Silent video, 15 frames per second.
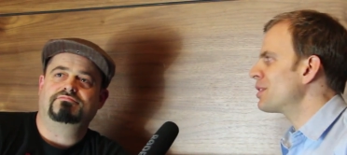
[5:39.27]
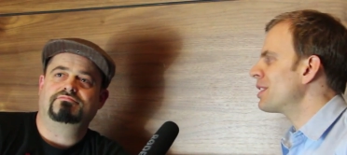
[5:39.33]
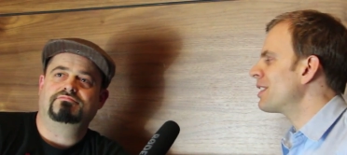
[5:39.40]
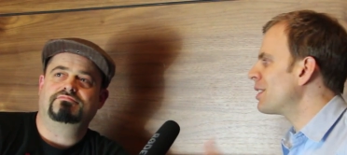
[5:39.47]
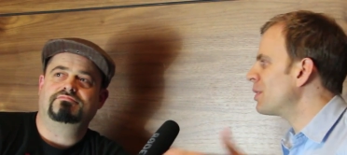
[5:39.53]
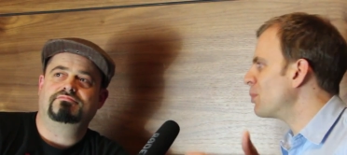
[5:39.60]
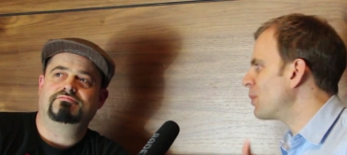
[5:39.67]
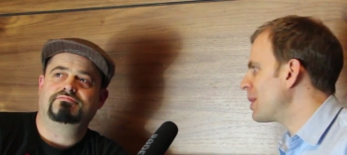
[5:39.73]
Speaker 1: or their
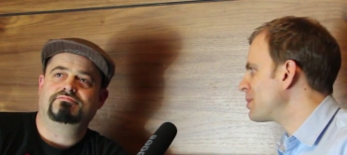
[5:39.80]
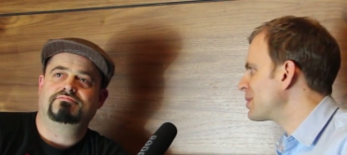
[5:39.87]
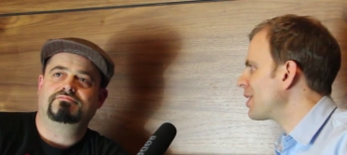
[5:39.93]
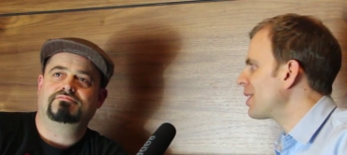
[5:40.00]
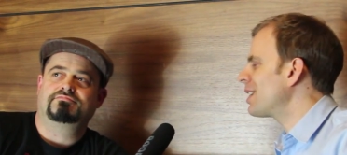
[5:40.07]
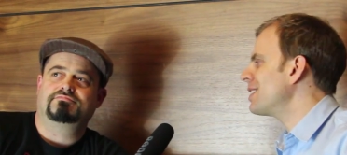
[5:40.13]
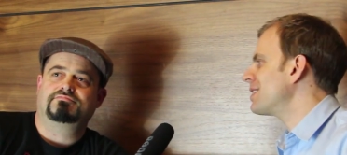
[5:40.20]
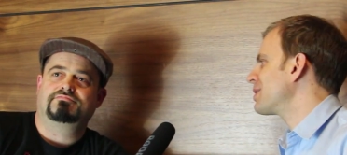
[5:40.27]
own
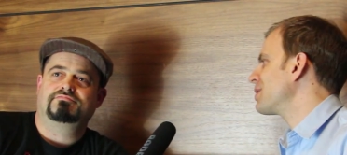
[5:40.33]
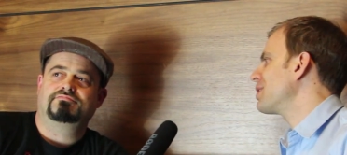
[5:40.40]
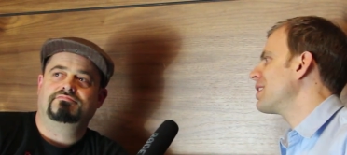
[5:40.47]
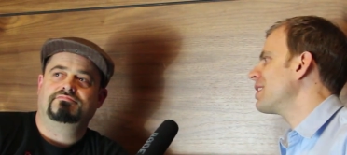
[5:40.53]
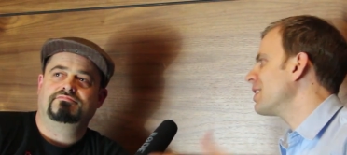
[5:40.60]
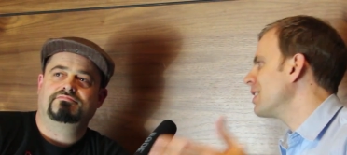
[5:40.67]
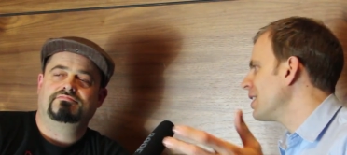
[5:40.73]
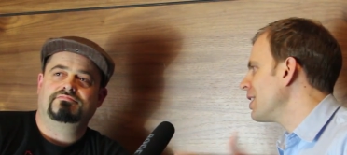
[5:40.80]
websites or
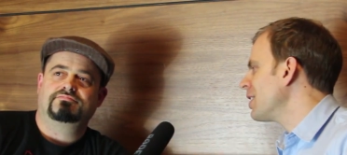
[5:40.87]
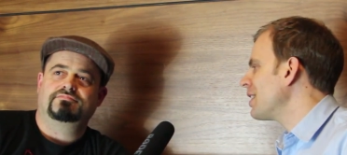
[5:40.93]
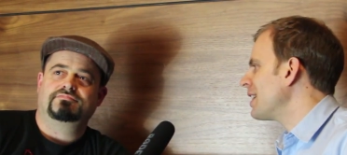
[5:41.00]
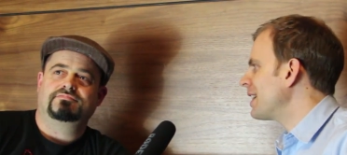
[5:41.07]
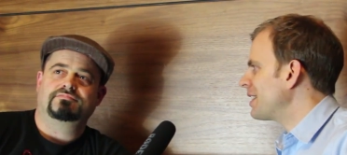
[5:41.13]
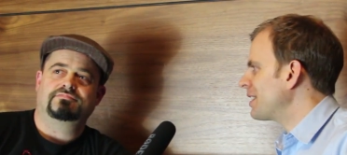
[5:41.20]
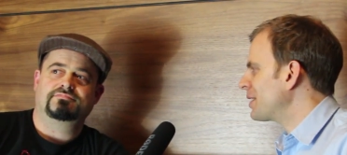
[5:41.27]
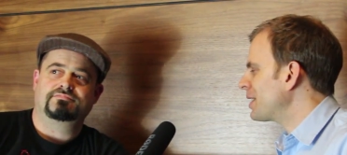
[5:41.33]
their,
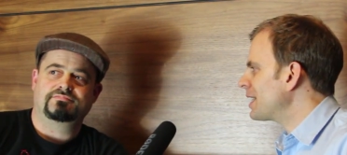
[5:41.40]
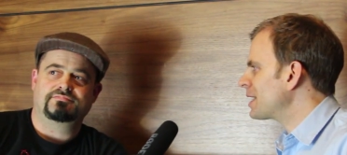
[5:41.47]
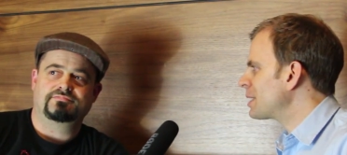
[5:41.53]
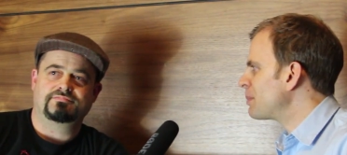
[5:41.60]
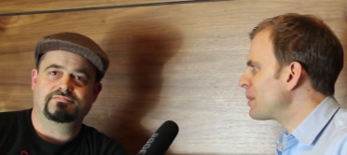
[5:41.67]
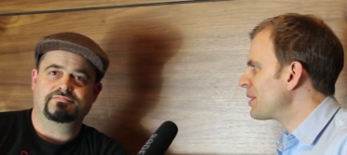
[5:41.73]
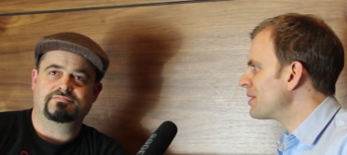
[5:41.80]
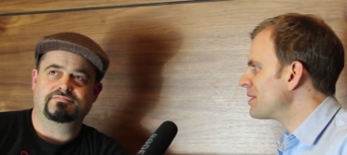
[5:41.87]
you know,
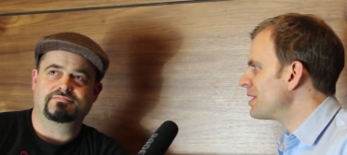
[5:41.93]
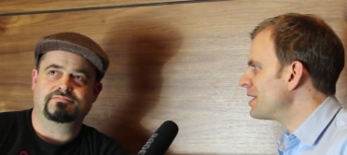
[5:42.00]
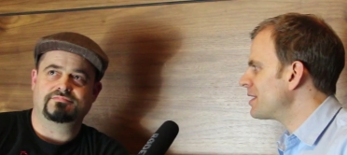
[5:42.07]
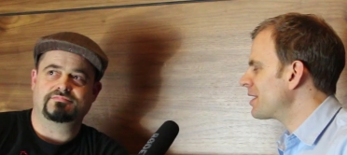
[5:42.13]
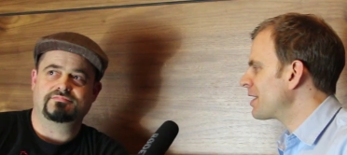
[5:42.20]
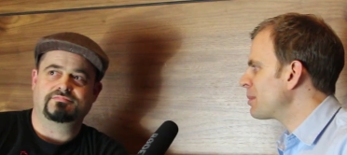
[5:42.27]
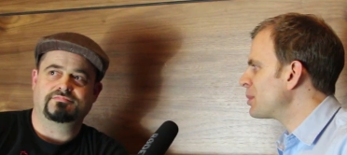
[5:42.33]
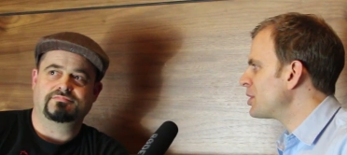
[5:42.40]
experiences
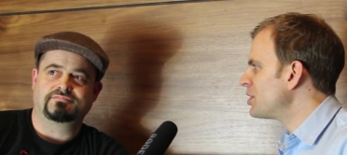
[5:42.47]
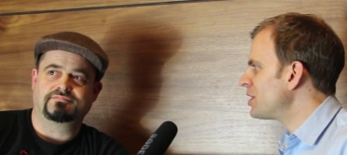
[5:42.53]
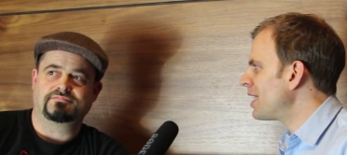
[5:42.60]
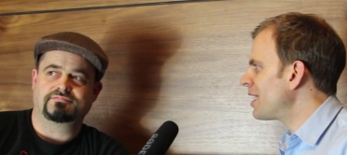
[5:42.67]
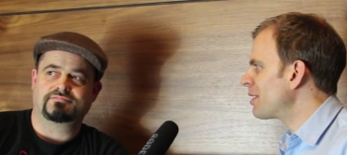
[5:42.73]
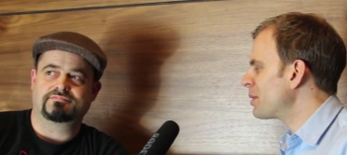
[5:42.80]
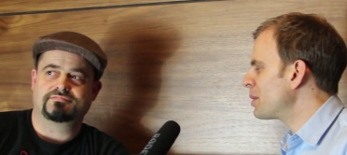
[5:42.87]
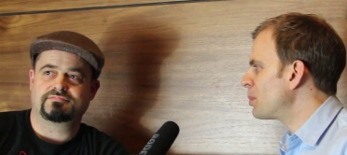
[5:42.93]
they're able to
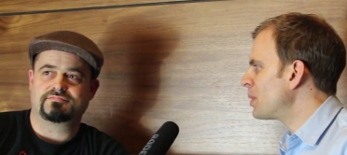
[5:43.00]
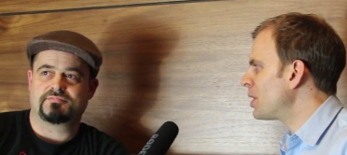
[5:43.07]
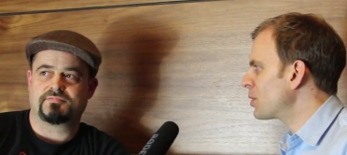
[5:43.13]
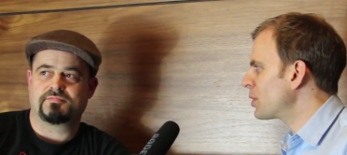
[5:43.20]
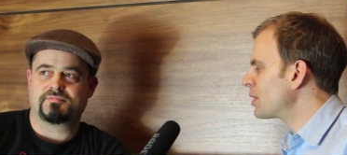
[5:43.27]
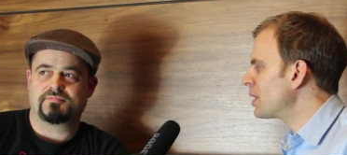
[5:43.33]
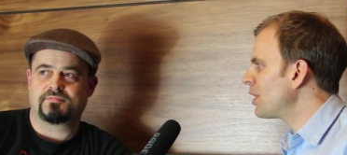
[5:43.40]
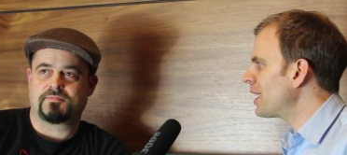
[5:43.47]
share with the world
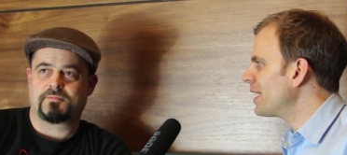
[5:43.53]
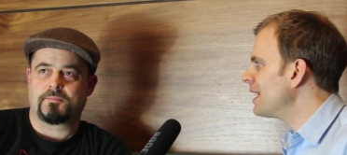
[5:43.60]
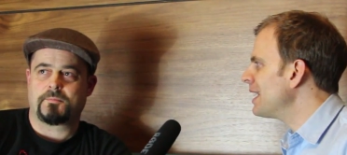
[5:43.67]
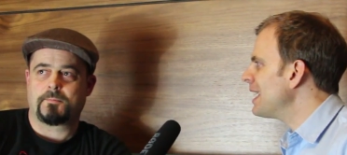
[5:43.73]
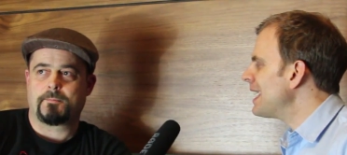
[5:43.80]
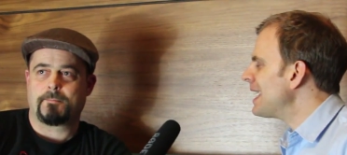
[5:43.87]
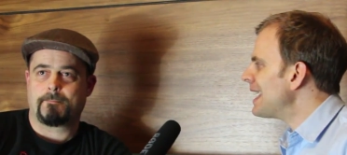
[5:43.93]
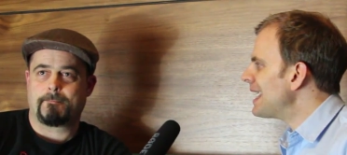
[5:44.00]
online,
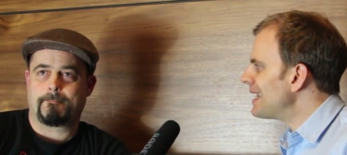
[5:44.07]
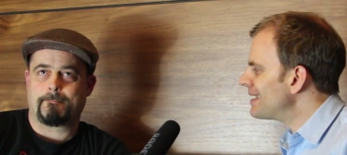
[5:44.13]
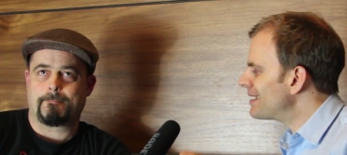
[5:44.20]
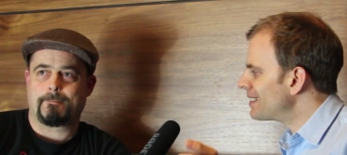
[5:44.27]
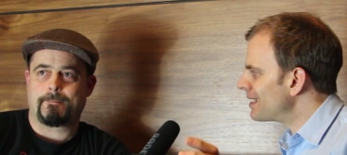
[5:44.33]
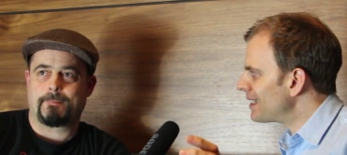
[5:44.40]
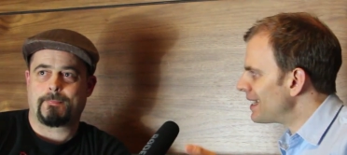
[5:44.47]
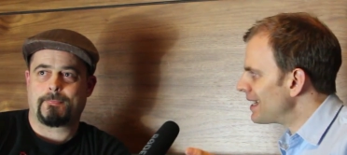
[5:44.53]

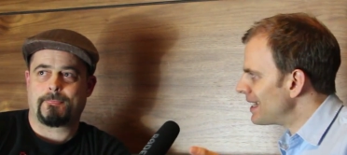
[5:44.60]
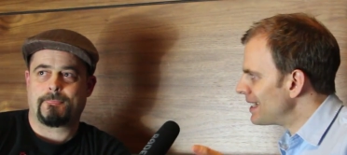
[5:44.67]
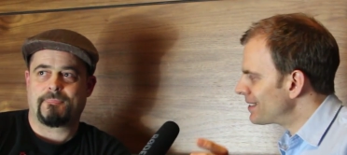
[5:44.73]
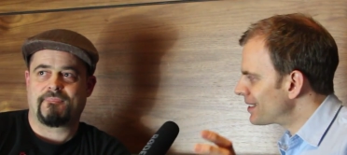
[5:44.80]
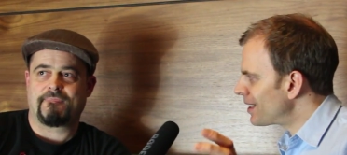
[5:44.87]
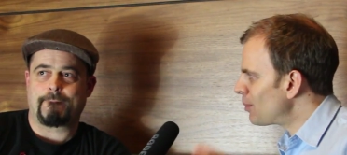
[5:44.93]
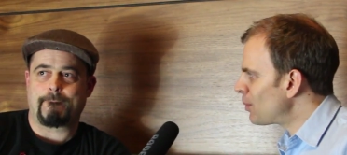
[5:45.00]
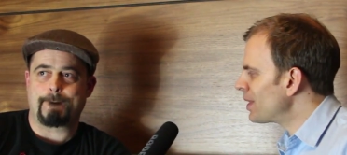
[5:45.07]
is
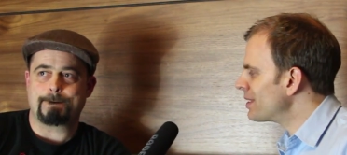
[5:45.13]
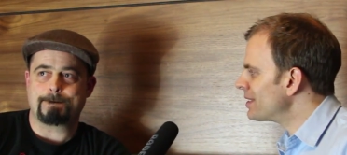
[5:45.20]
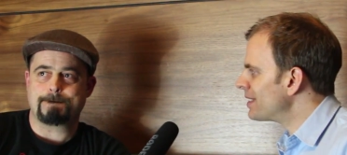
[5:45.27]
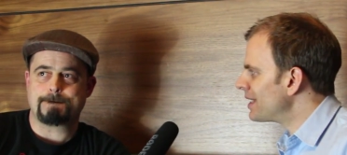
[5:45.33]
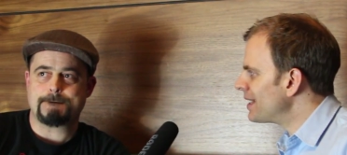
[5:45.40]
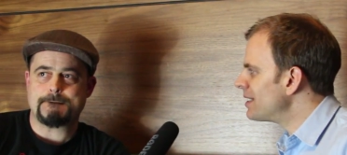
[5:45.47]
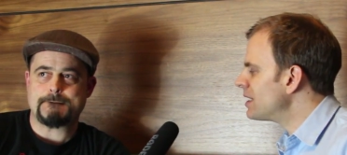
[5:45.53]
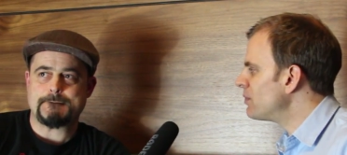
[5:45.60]
someone's
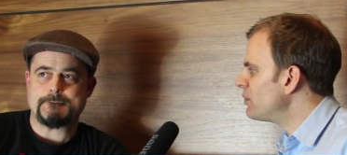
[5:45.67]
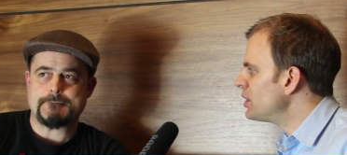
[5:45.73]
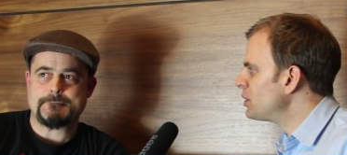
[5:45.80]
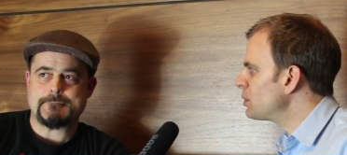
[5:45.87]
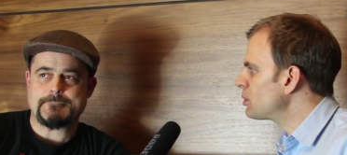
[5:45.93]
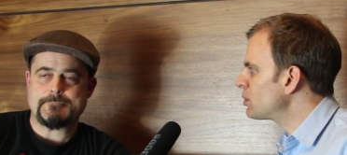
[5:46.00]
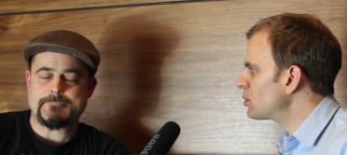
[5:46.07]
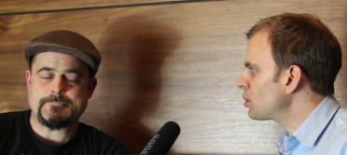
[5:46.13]

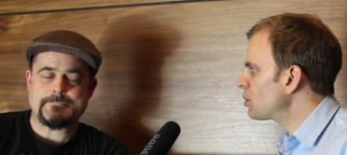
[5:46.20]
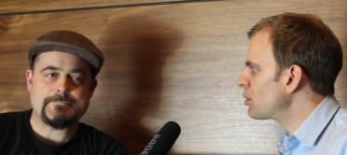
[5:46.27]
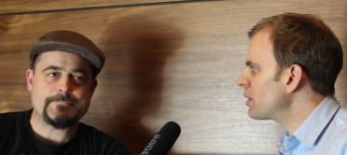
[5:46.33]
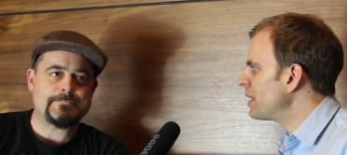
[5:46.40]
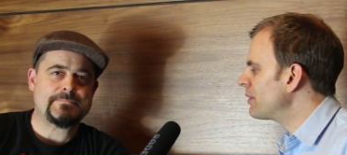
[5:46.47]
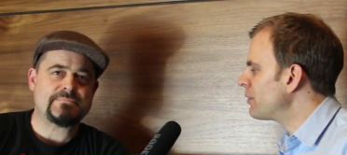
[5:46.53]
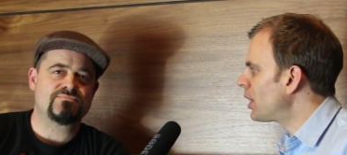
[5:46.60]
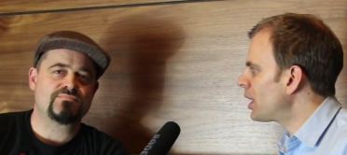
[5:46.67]
individual story
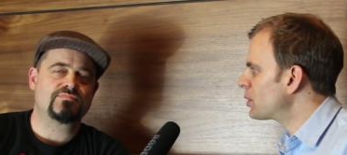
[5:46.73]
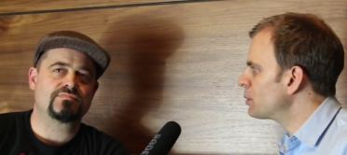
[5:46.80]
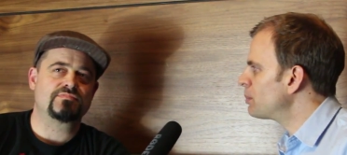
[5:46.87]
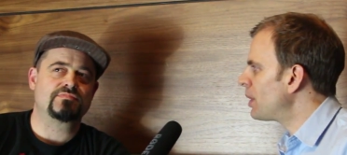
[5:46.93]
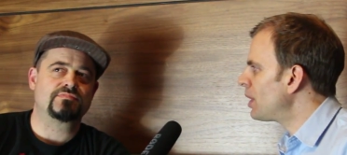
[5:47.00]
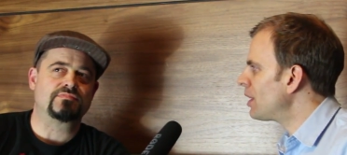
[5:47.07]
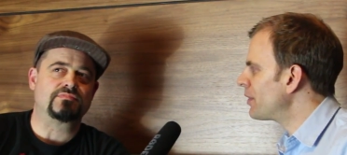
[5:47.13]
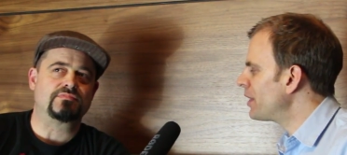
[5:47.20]
a vital
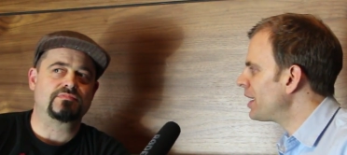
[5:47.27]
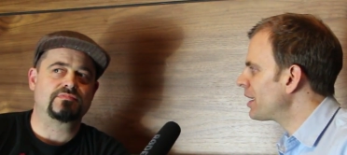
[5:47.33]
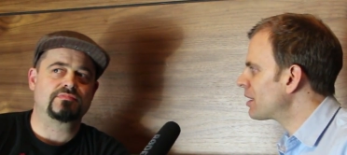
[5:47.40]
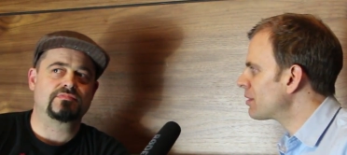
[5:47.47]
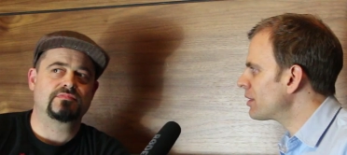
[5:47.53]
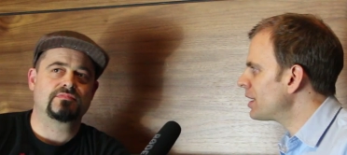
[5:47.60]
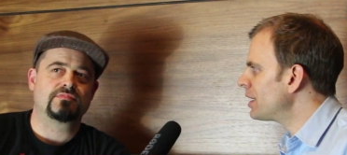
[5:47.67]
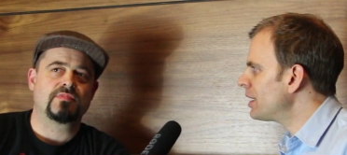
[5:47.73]
part of their
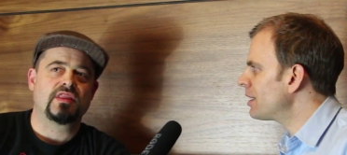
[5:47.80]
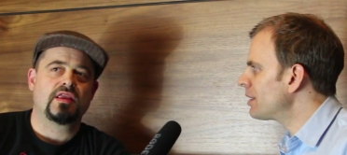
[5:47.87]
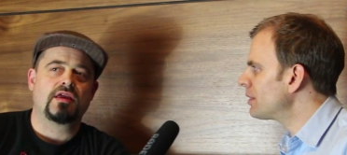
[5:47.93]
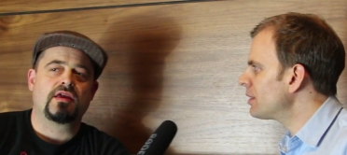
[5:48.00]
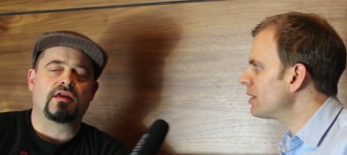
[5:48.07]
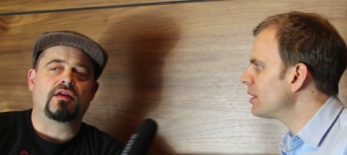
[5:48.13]
career now?